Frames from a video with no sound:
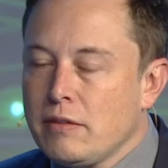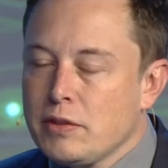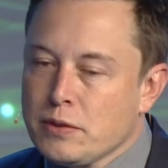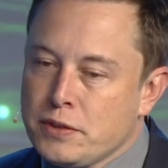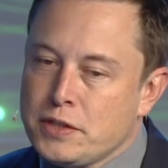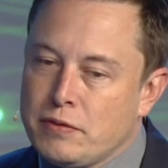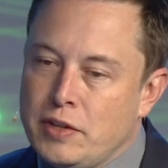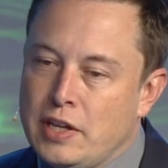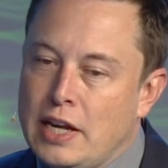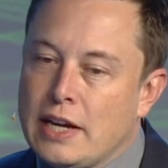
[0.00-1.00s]
There must also
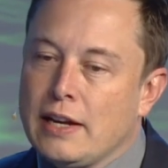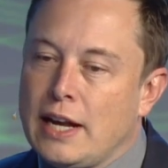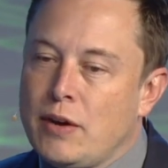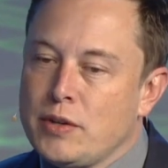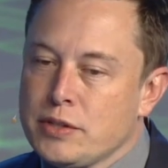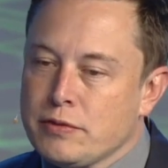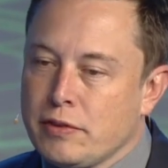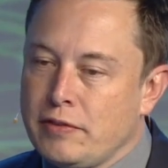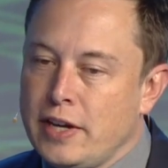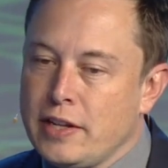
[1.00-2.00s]
be an allowance
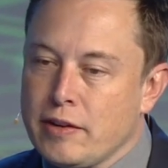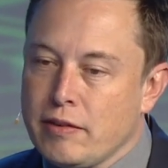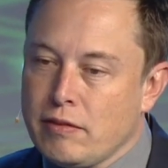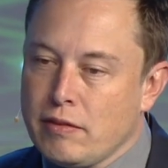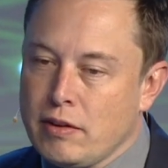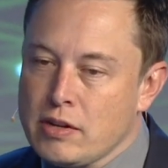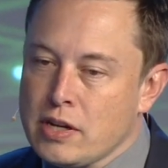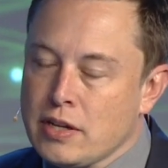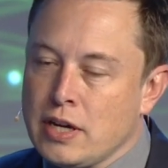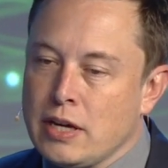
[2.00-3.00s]
for failure,
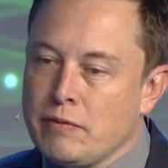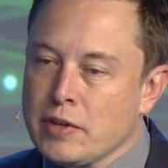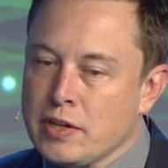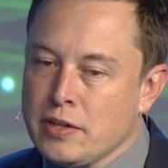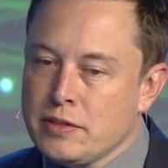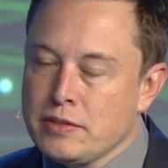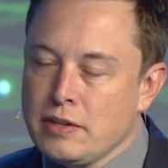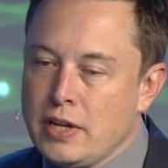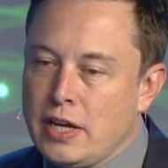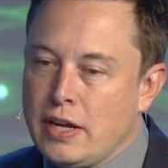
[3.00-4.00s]

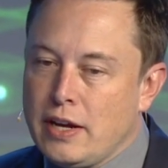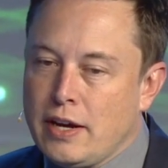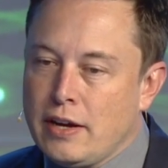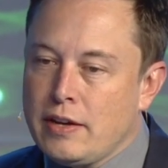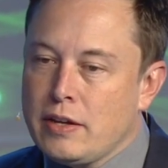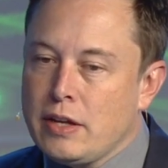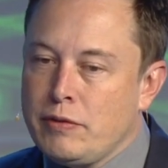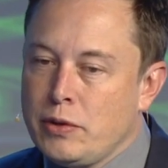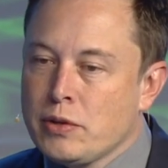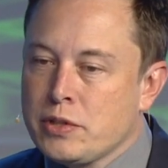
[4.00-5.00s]
because
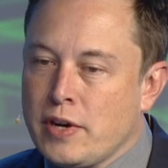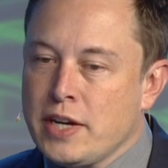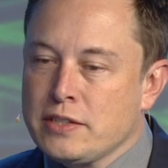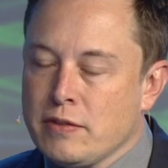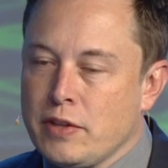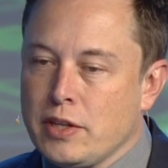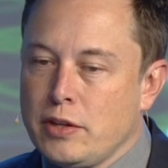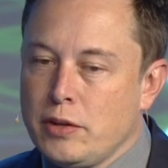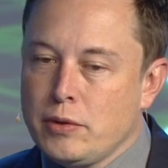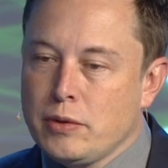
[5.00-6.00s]
if you are trying
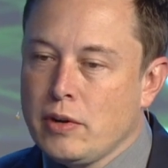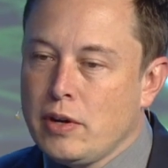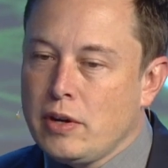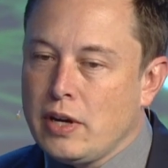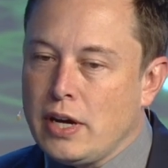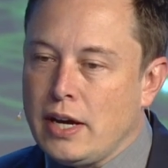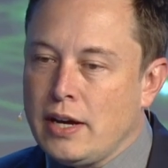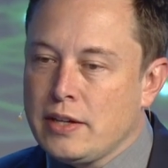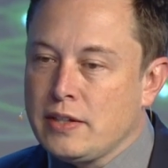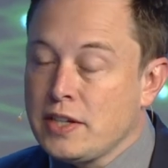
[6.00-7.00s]
something new,
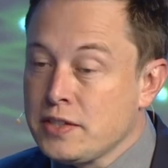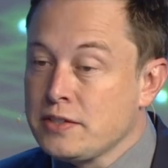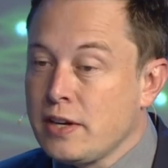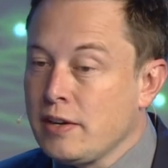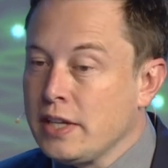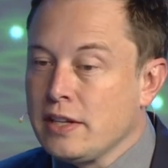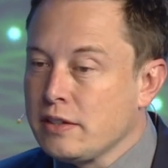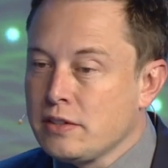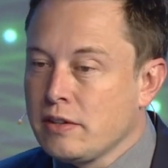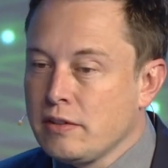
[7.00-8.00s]
necessarily
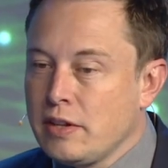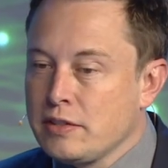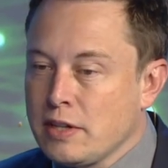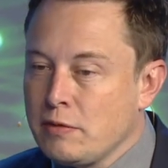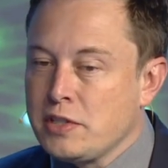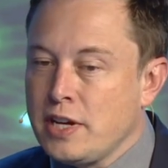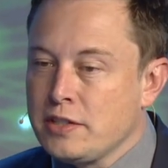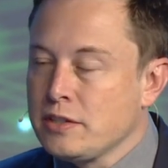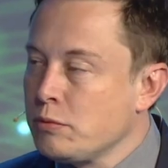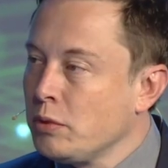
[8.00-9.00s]
there's some
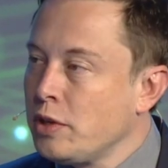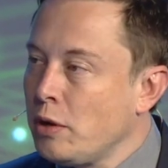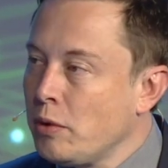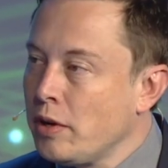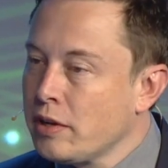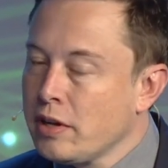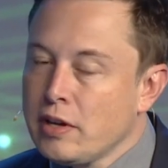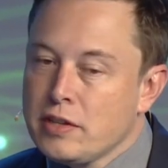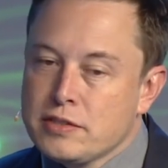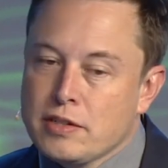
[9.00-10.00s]
chance it will not work.
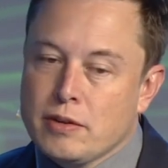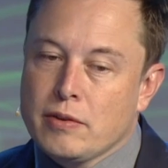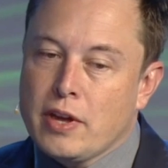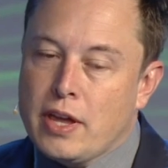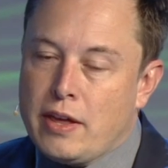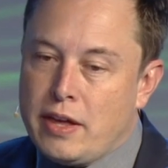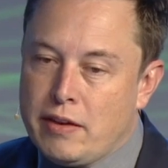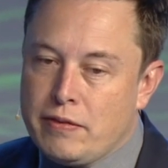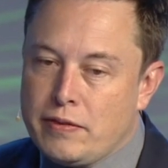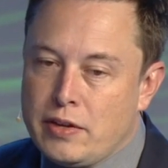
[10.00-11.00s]
So
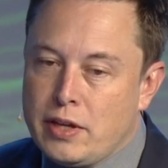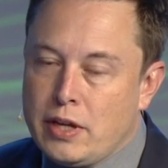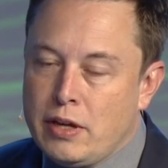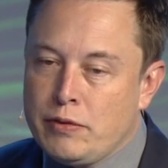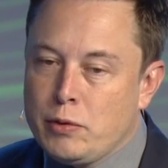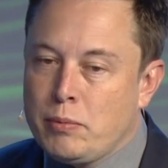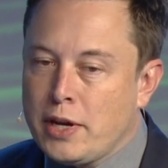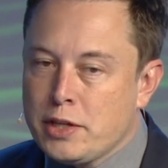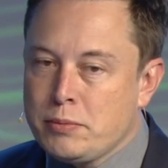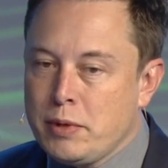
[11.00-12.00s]
if you
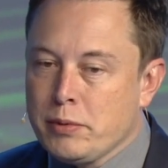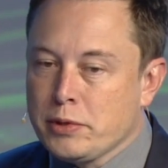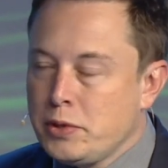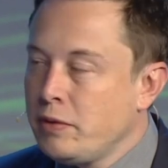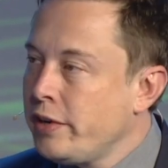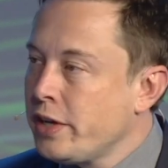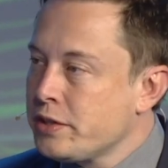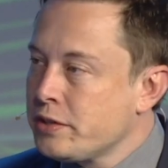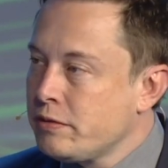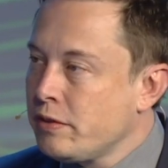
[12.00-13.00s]
punish people too
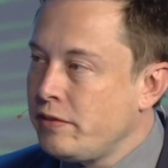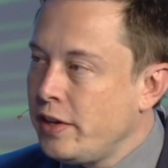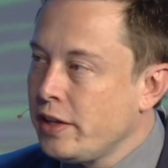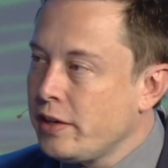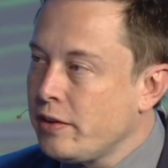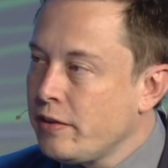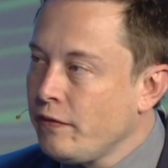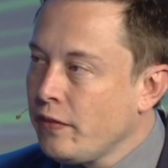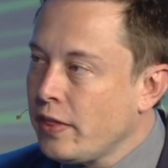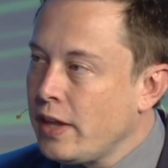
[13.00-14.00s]
much for failure,
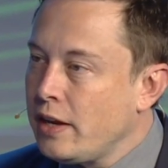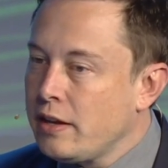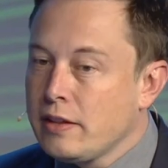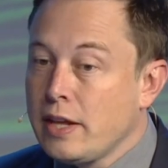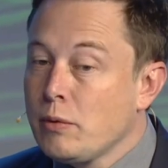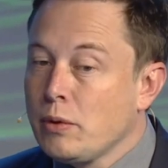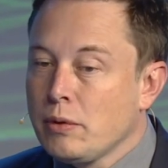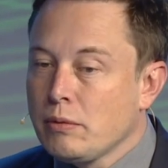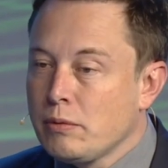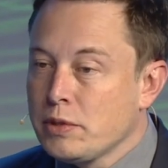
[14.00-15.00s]
then they
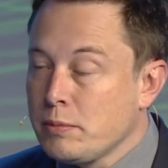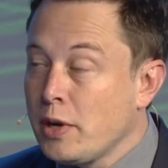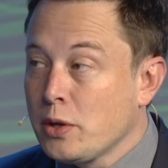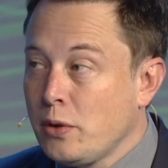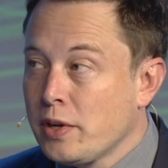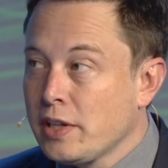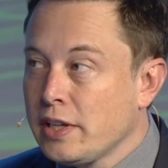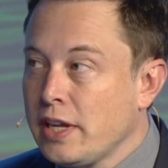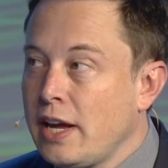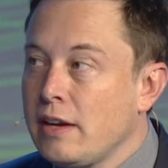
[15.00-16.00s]
will respond
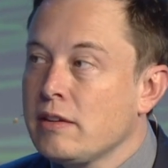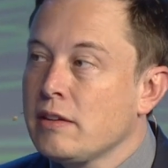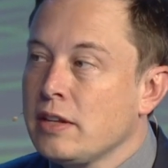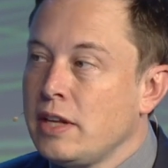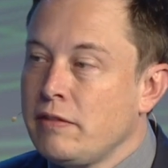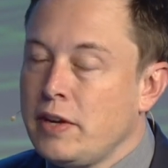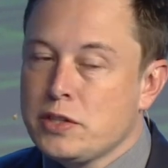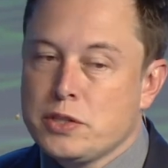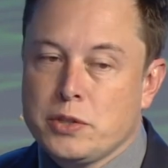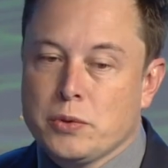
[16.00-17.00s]
accordingly, and the
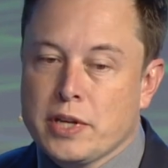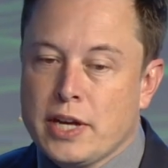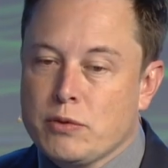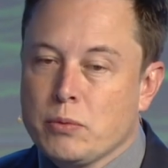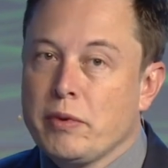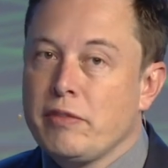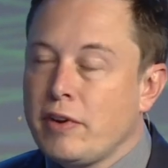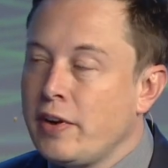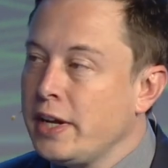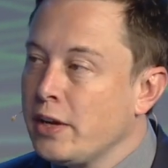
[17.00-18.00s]
innovation you will get will be
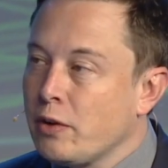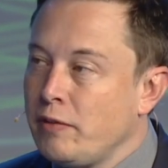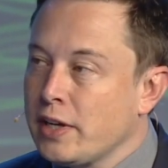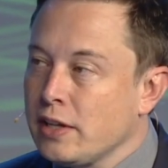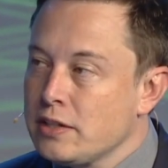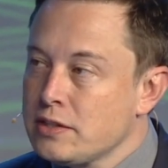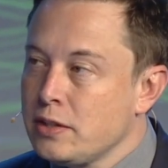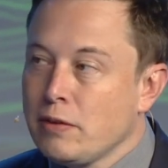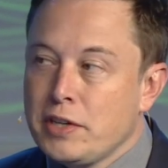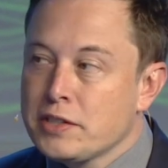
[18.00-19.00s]
very incrementalist.
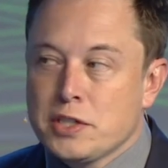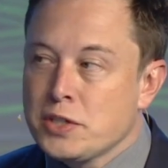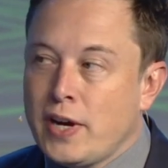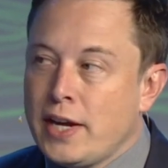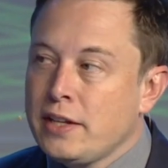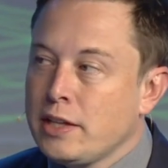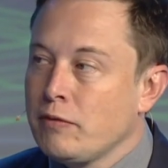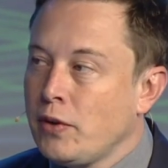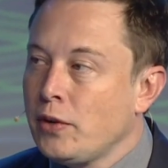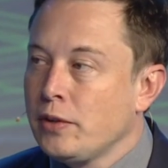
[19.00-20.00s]
Nobody's going to try
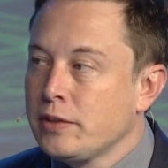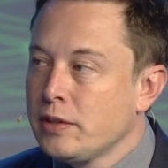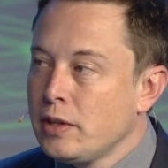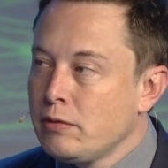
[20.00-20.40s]
anything bold